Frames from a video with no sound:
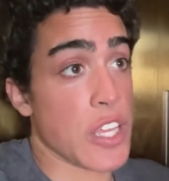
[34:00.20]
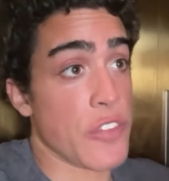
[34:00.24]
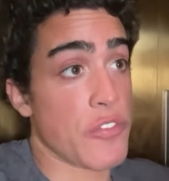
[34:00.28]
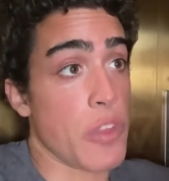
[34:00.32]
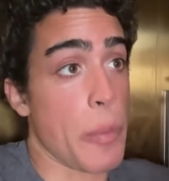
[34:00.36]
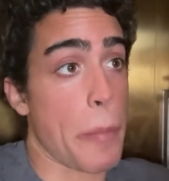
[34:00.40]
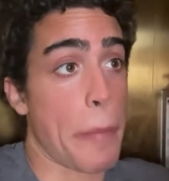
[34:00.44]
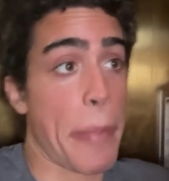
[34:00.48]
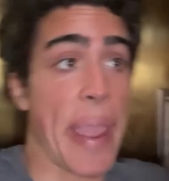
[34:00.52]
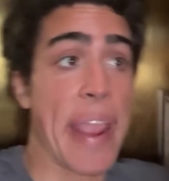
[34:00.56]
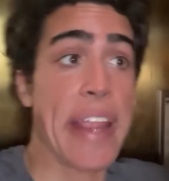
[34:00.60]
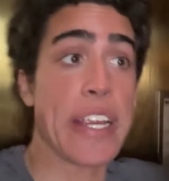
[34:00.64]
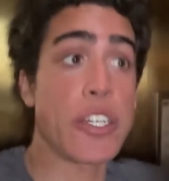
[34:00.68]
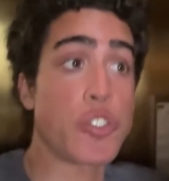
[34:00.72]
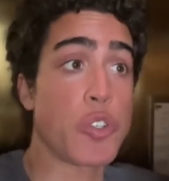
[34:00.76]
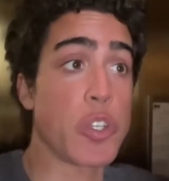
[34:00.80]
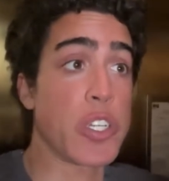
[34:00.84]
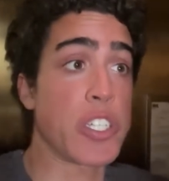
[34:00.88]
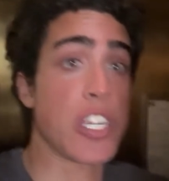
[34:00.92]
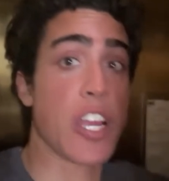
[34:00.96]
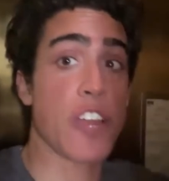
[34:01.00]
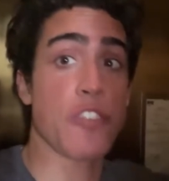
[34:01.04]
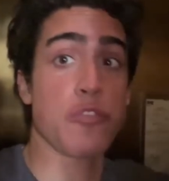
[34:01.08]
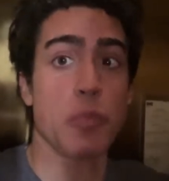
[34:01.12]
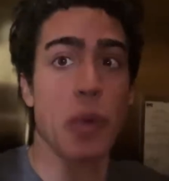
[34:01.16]
give the pastry
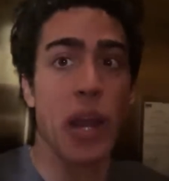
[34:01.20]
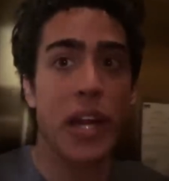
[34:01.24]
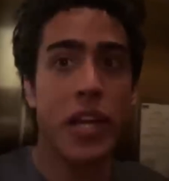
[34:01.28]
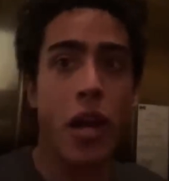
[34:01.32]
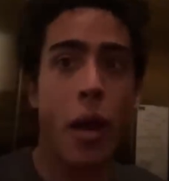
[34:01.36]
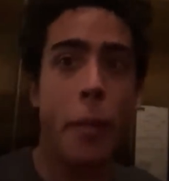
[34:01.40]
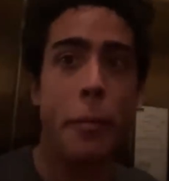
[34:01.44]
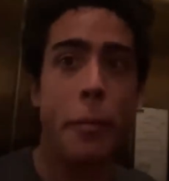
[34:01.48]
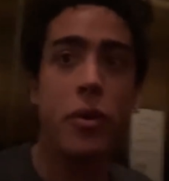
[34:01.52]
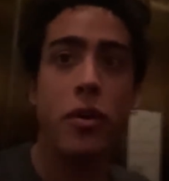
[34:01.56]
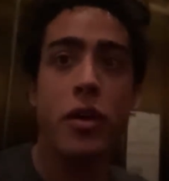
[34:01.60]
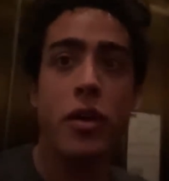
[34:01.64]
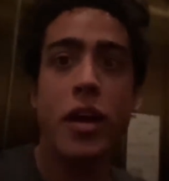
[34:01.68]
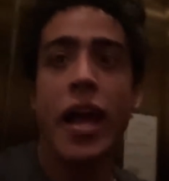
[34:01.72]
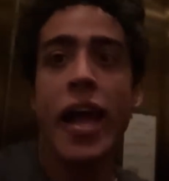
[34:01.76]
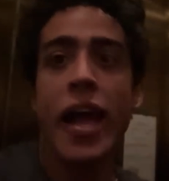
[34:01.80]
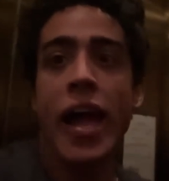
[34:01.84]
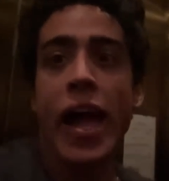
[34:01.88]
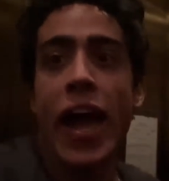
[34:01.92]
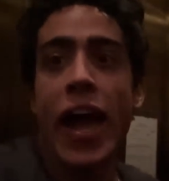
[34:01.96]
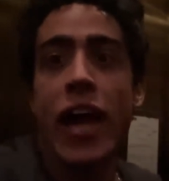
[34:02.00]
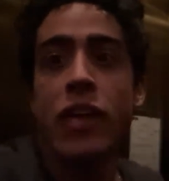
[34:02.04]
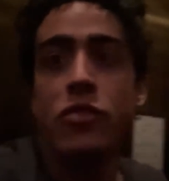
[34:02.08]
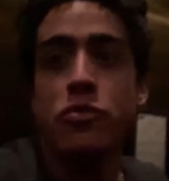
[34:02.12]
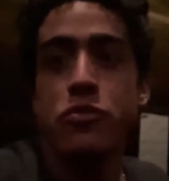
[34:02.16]
chef my number
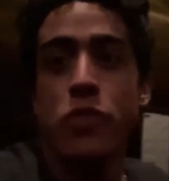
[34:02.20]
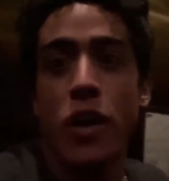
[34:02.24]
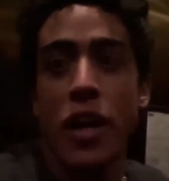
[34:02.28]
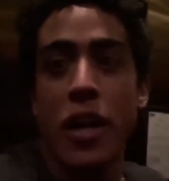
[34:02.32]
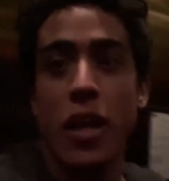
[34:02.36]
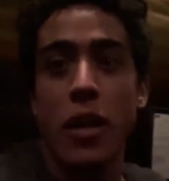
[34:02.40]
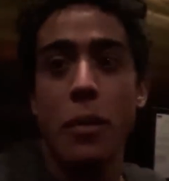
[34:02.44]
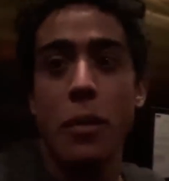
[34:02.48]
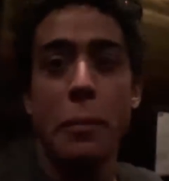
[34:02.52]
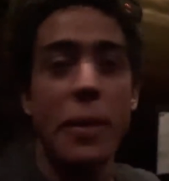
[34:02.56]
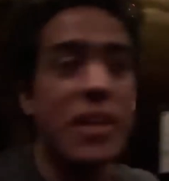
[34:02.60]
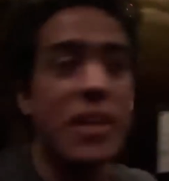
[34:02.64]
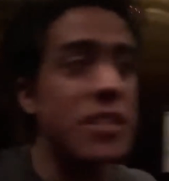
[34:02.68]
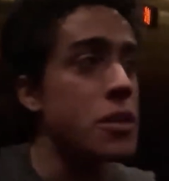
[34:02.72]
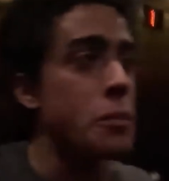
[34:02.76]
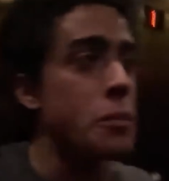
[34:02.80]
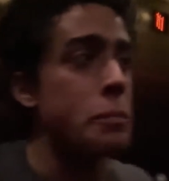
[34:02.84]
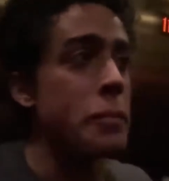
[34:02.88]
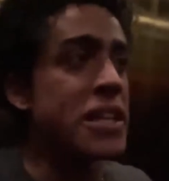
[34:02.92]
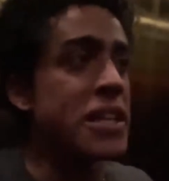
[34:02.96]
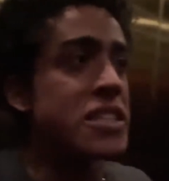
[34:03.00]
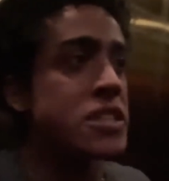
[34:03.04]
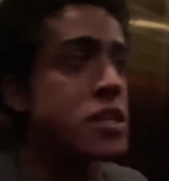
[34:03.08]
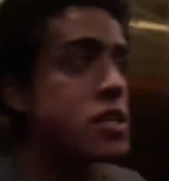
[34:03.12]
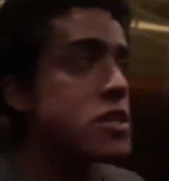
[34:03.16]
and fucking
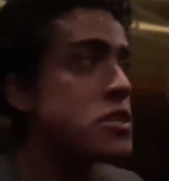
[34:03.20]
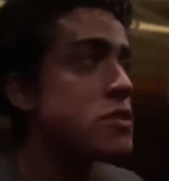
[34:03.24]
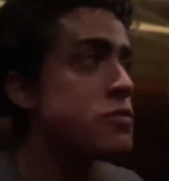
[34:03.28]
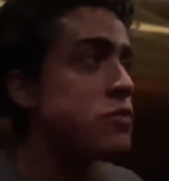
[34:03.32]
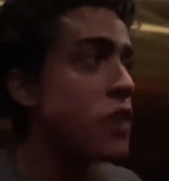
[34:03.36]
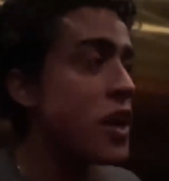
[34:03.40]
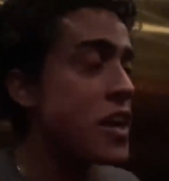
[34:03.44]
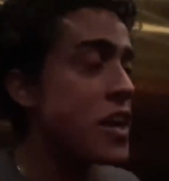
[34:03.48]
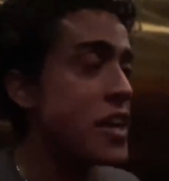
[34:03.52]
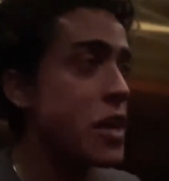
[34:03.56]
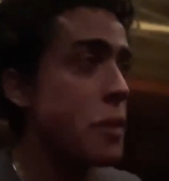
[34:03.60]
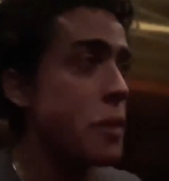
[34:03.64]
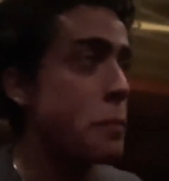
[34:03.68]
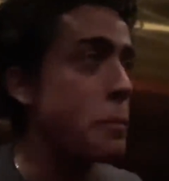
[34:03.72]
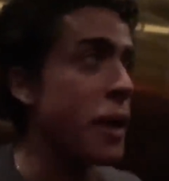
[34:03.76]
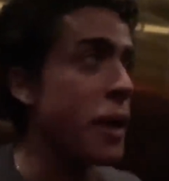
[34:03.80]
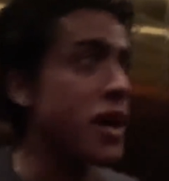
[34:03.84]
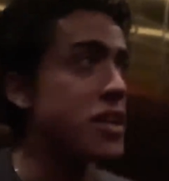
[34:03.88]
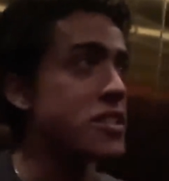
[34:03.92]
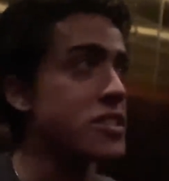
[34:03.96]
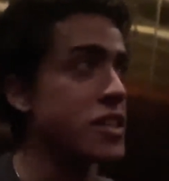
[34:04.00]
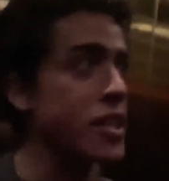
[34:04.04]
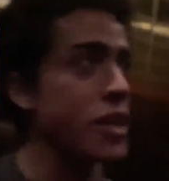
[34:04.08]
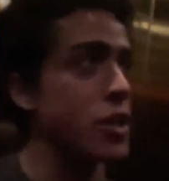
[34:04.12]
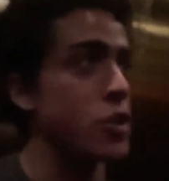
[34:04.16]
Mrs. fucking
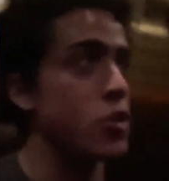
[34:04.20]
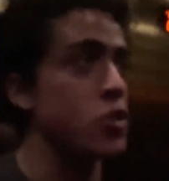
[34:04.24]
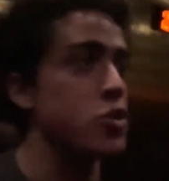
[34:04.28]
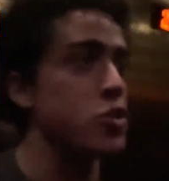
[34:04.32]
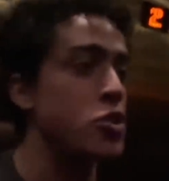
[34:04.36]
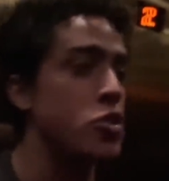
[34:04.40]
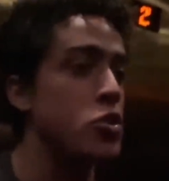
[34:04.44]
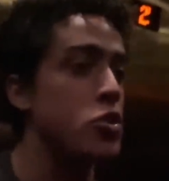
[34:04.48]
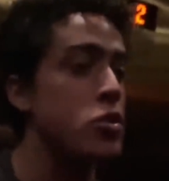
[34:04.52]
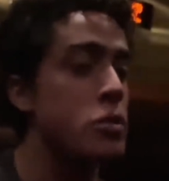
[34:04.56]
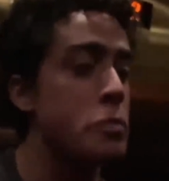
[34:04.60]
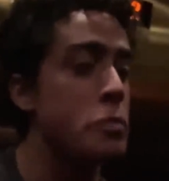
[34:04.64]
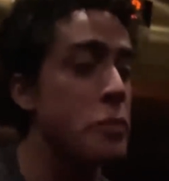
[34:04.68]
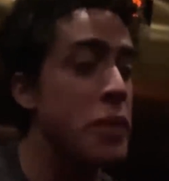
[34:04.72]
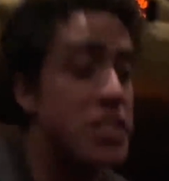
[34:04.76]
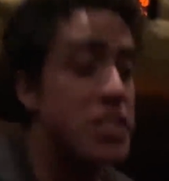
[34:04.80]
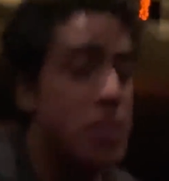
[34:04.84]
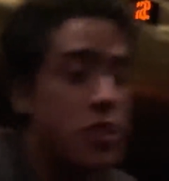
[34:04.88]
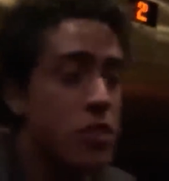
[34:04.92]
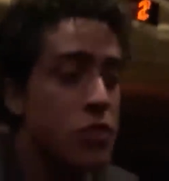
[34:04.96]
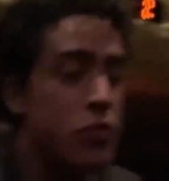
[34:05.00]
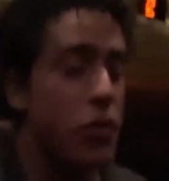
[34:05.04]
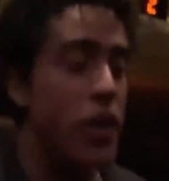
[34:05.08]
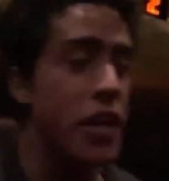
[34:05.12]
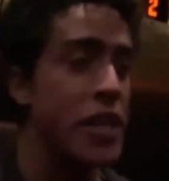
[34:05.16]
Buzzkill, dude.
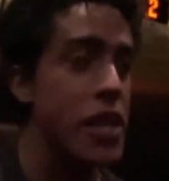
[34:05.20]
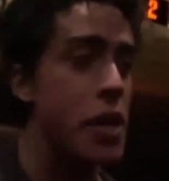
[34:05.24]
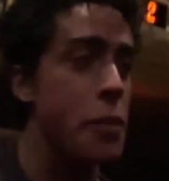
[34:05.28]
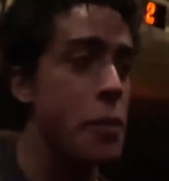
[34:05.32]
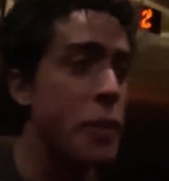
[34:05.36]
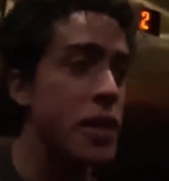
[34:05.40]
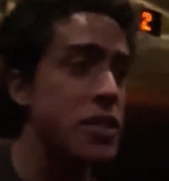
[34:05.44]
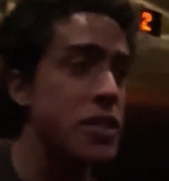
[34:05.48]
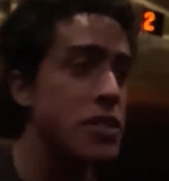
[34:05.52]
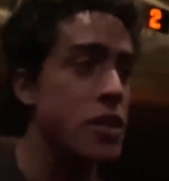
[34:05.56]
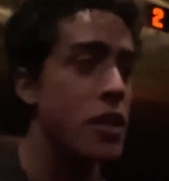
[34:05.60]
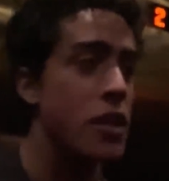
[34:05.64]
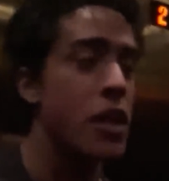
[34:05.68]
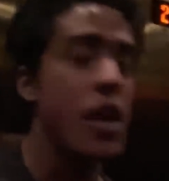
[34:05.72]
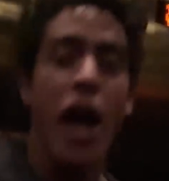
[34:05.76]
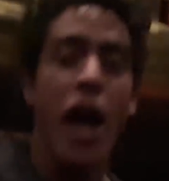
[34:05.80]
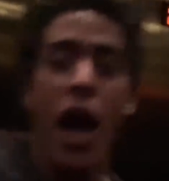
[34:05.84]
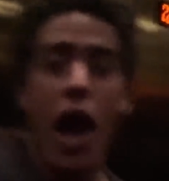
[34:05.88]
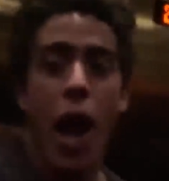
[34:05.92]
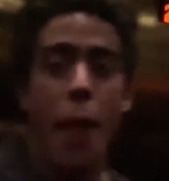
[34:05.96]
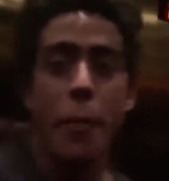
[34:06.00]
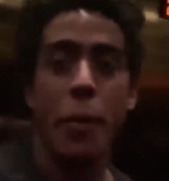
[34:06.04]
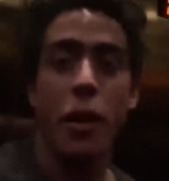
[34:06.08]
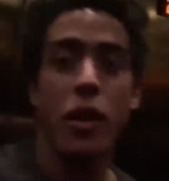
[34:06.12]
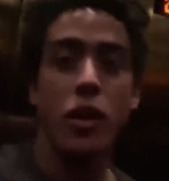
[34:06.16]
Mrs. fucking Buzzkill.
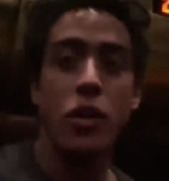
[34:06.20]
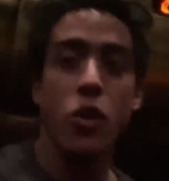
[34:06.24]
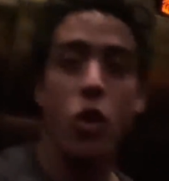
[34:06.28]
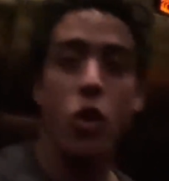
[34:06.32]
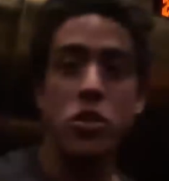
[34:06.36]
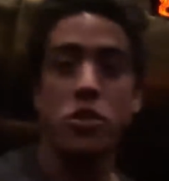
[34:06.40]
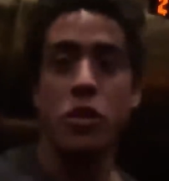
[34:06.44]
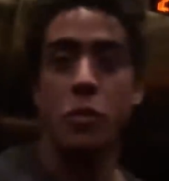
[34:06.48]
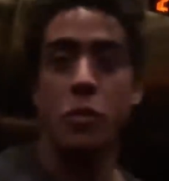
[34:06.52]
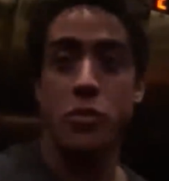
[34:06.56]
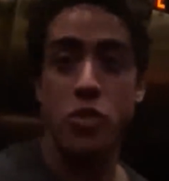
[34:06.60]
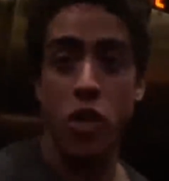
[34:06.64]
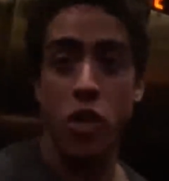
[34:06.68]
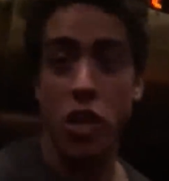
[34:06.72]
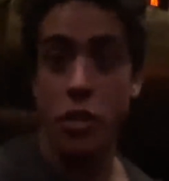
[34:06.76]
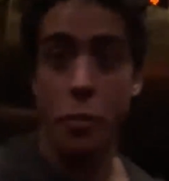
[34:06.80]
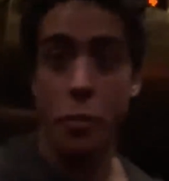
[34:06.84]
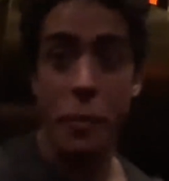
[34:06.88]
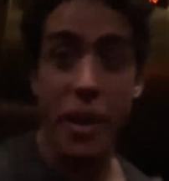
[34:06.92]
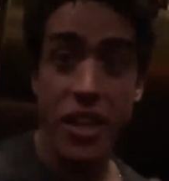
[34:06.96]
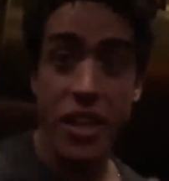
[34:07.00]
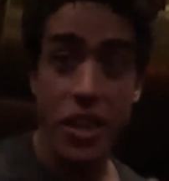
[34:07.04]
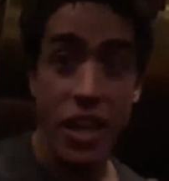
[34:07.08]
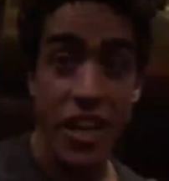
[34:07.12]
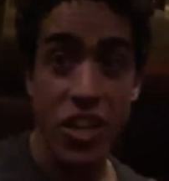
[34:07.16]
I probably also tried to
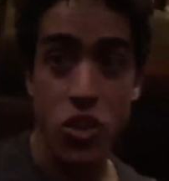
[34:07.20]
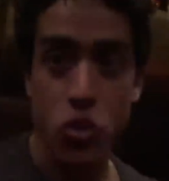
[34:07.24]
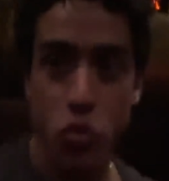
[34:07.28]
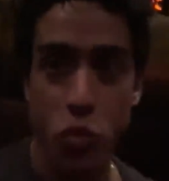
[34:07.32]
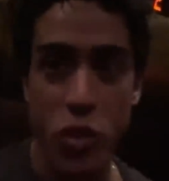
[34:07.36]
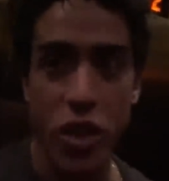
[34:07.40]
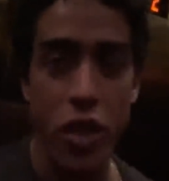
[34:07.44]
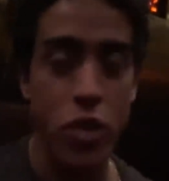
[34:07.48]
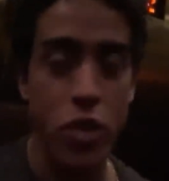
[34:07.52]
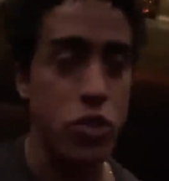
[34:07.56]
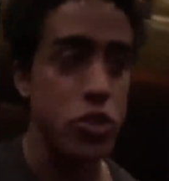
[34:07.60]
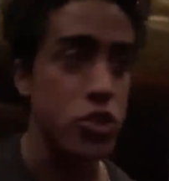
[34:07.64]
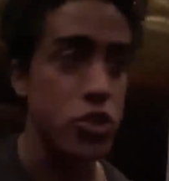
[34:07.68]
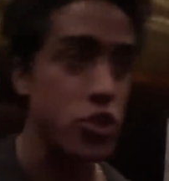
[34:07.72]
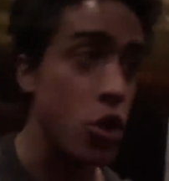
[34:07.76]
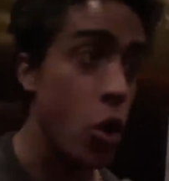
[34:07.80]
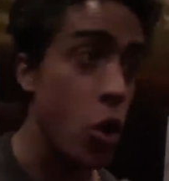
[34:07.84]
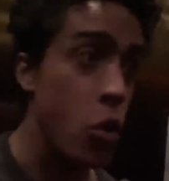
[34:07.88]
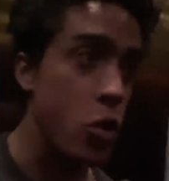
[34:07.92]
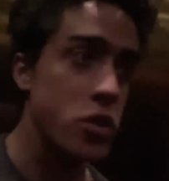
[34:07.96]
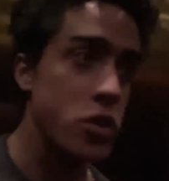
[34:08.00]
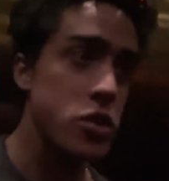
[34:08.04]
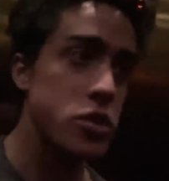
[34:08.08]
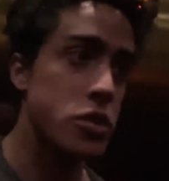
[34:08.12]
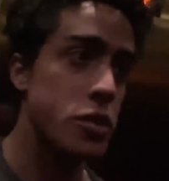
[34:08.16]
make like 3 other
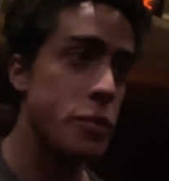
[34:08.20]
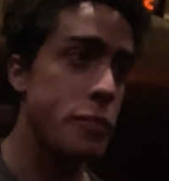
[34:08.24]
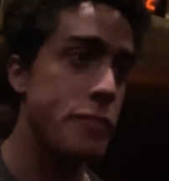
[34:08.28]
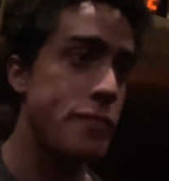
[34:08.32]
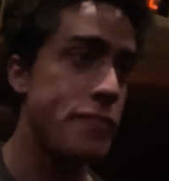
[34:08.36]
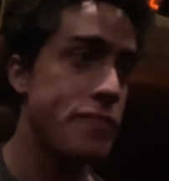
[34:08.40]
jokes.